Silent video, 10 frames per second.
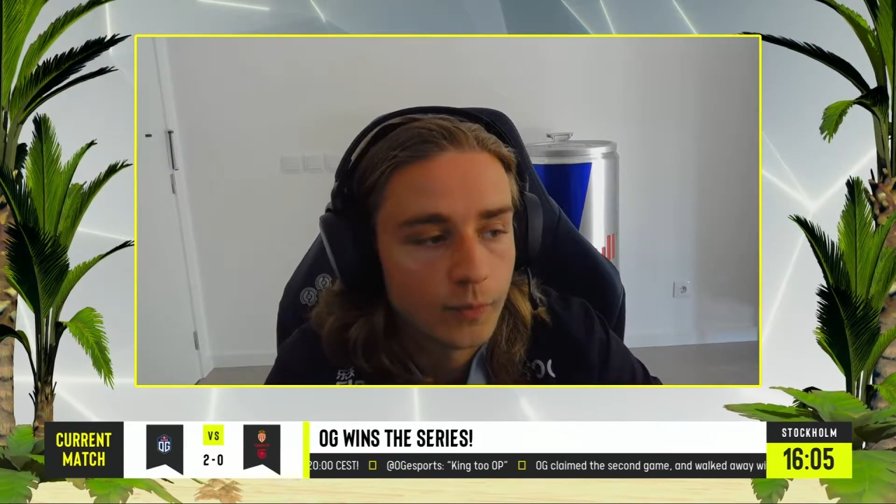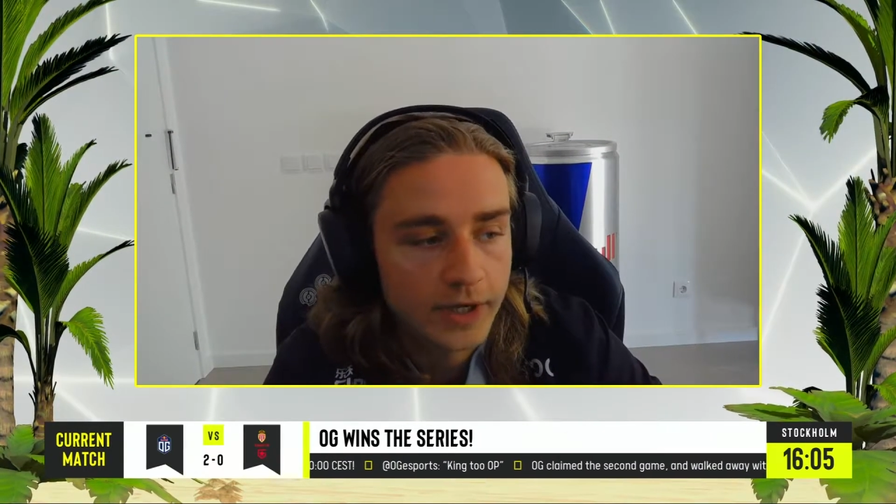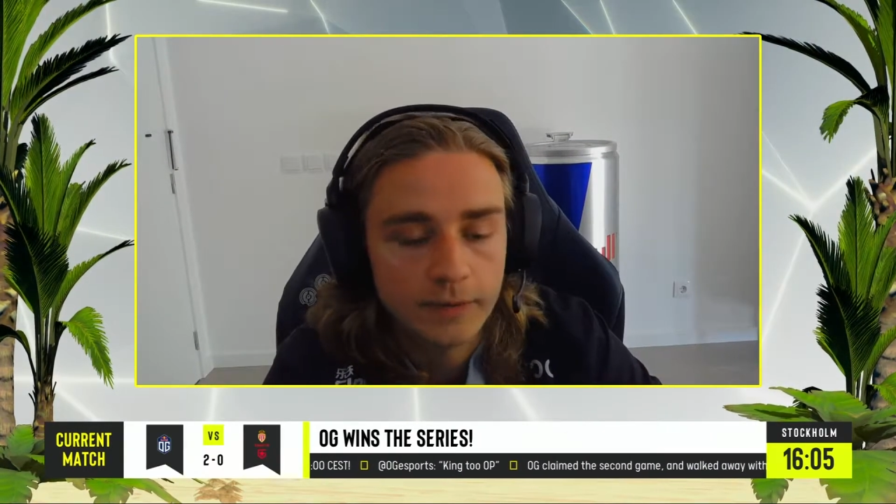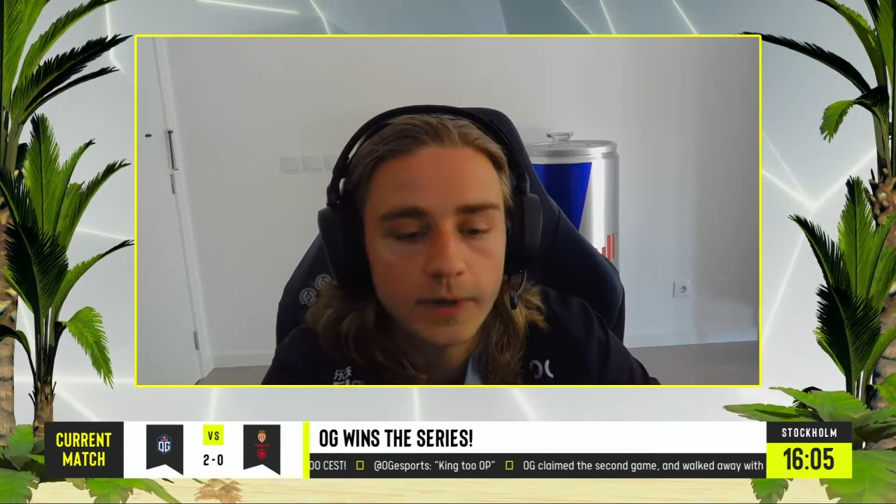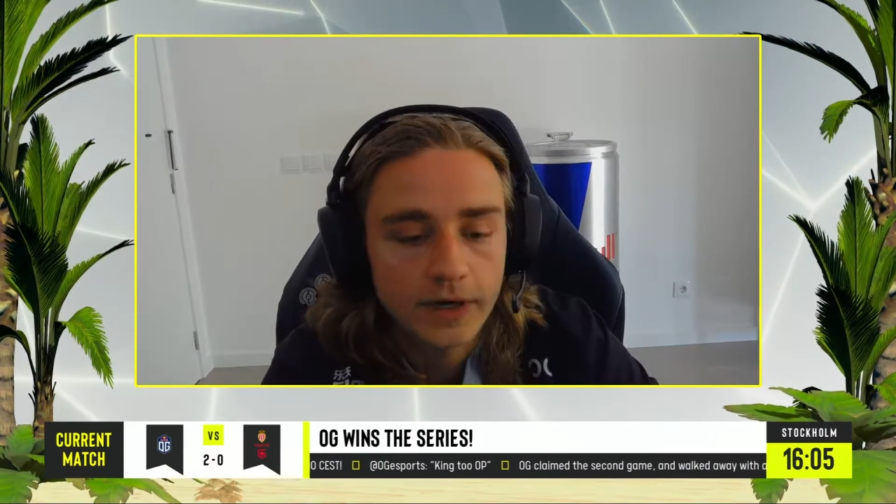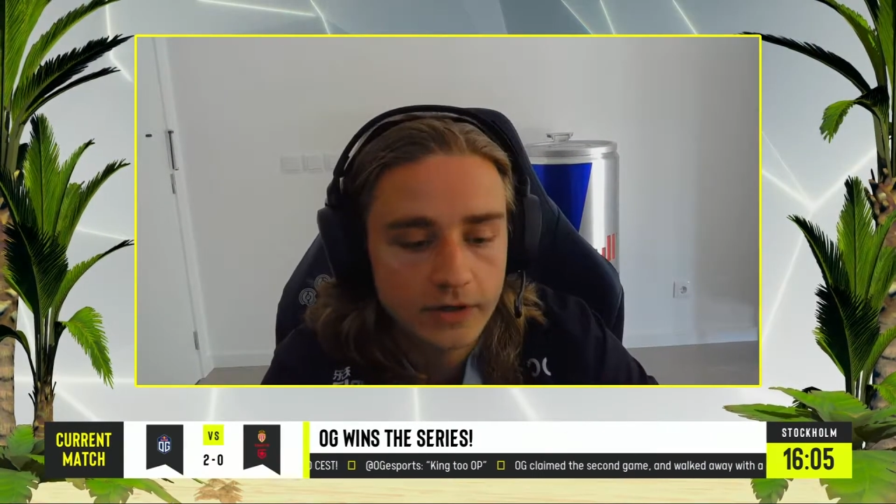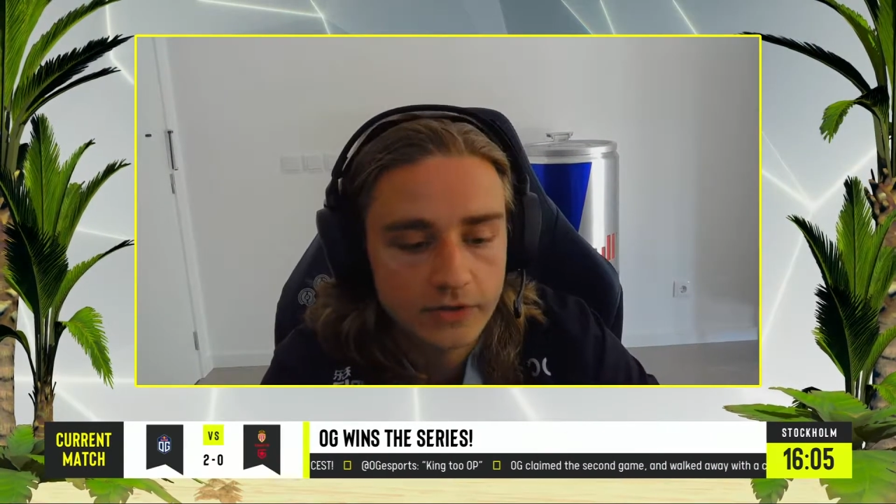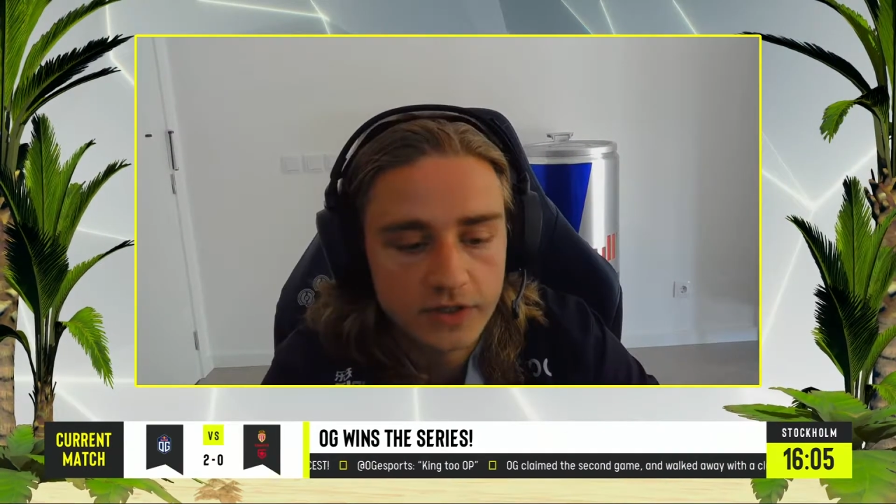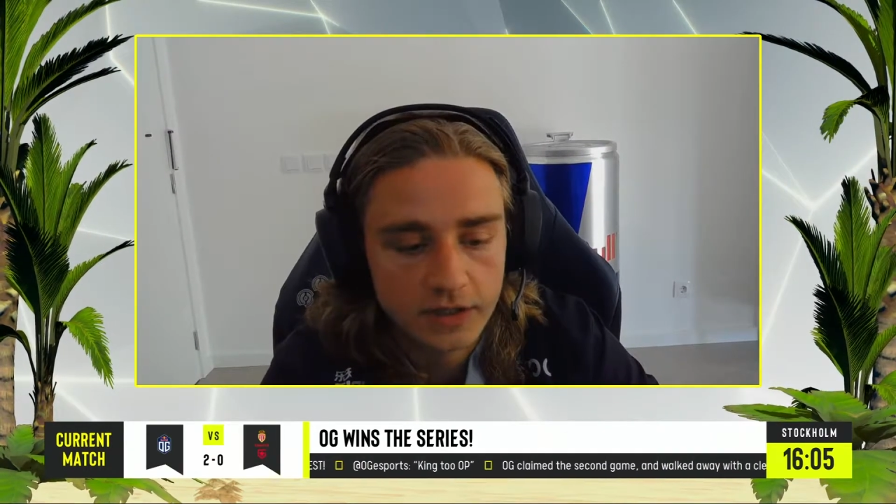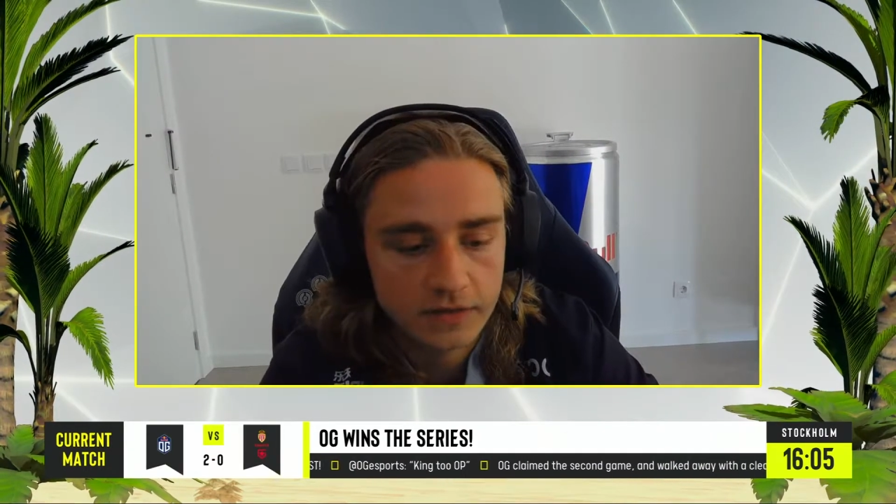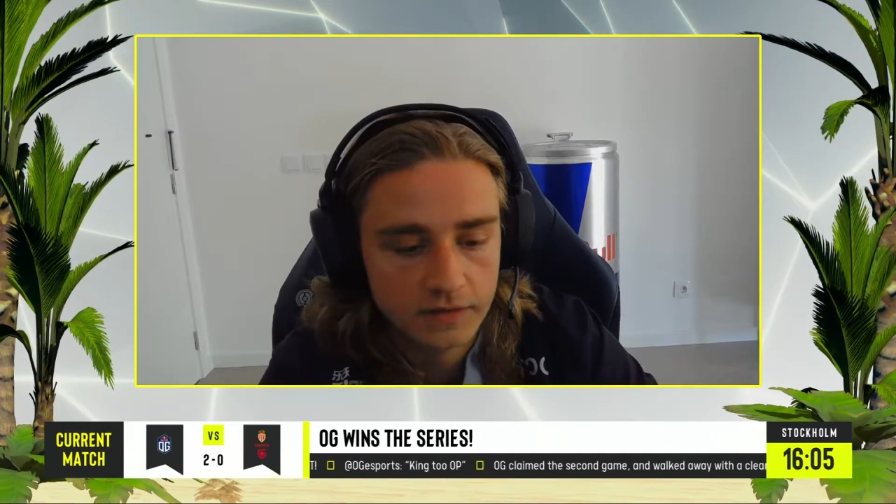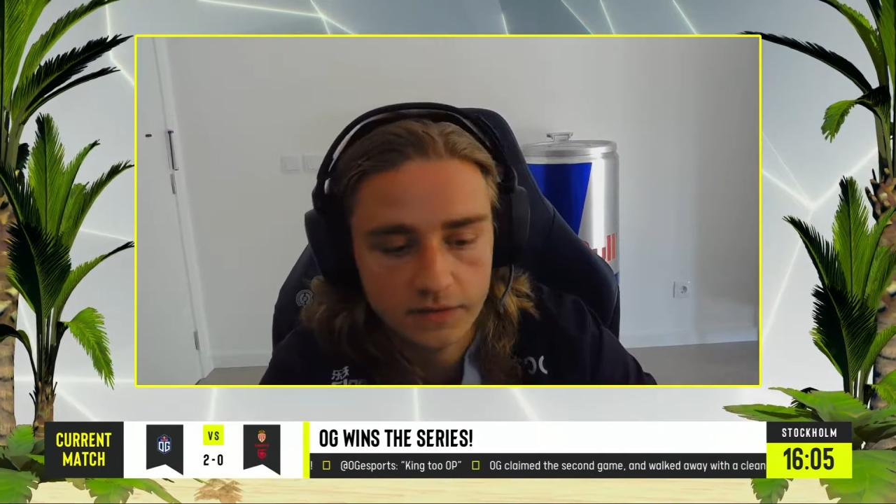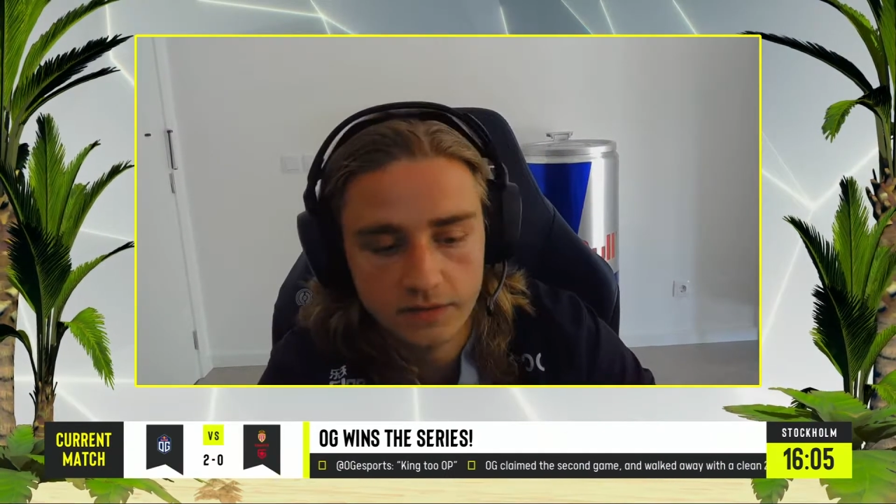many players that